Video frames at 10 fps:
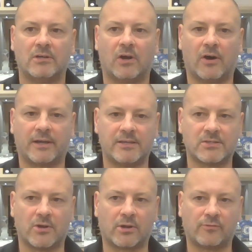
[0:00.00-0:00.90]
hiking
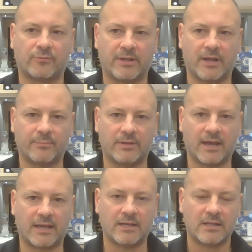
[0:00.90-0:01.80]
cycle from the R B
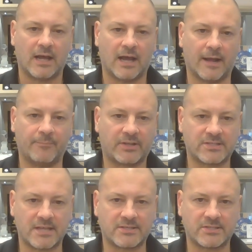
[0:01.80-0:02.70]
A. Um, the
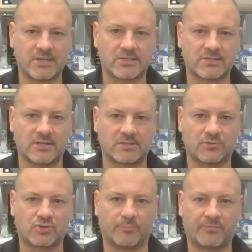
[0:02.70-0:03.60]
consensus is to
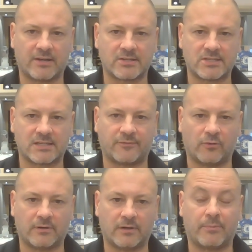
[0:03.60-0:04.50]
drop down to six
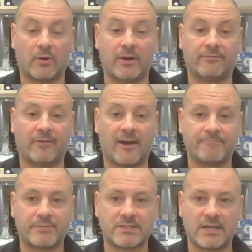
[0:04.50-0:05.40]
point
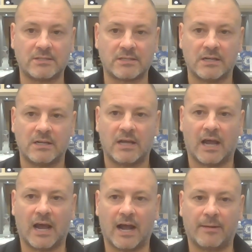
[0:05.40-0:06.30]
five percent,
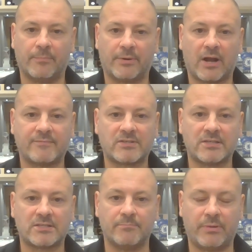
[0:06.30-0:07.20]
um, but I have
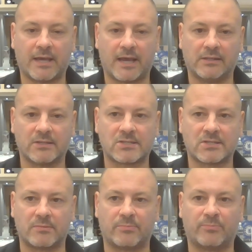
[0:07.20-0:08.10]
seen some big
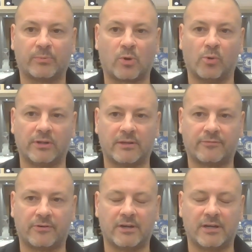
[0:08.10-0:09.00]
analysts calling
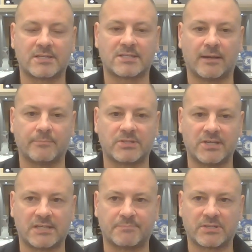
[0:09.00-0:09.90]
for a sub
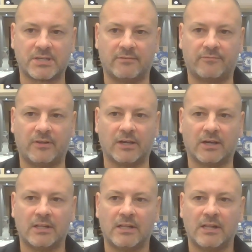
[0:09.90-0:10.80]
six percent
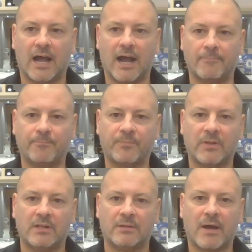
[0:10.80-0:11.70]
figure. Um,
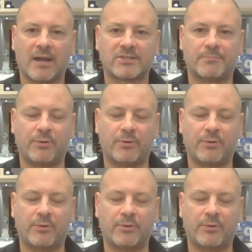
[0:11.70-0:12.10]
markets are